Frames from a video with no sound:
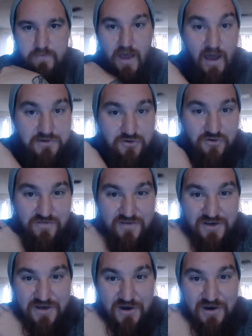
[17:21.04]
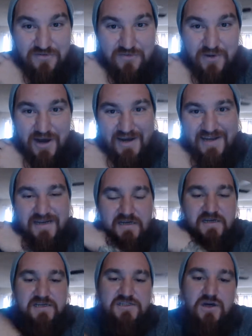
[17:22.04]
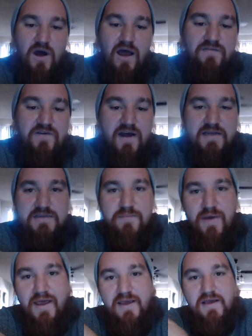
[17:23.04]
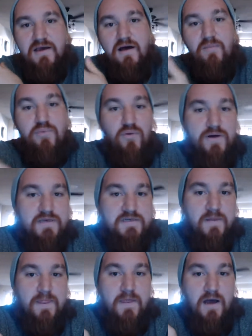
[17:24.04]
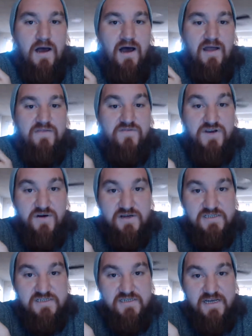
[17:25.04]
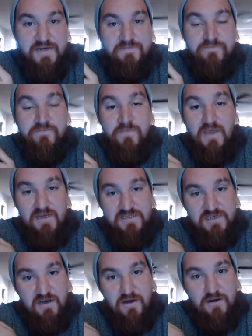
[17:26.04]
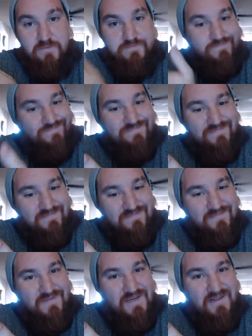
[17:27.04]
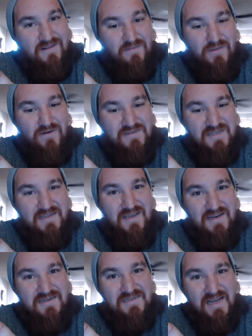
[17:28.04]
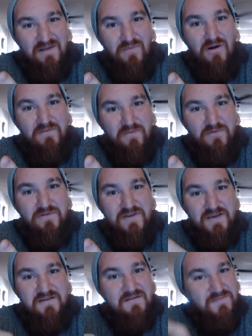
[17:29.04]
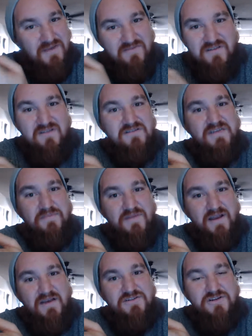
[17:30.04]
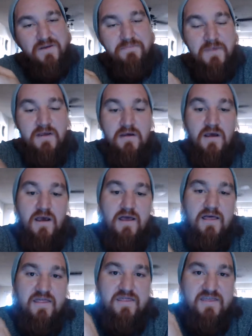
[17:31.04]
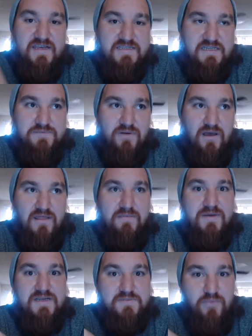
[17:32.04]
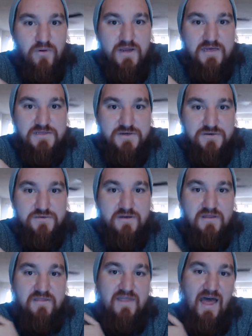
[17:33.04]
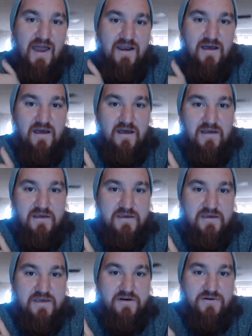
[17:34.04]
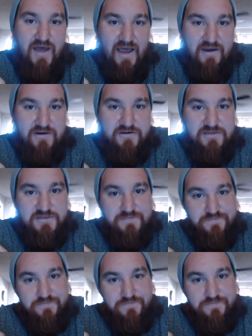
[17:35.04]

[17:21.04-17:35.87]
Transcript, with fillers: encore video, everybody. So I forgot to make a point on the video I just did. And so you get a little bonus at the end. It's like a Marvel movie. I'm give you a little something extra. This is probably the biggest point, too, that keto dieters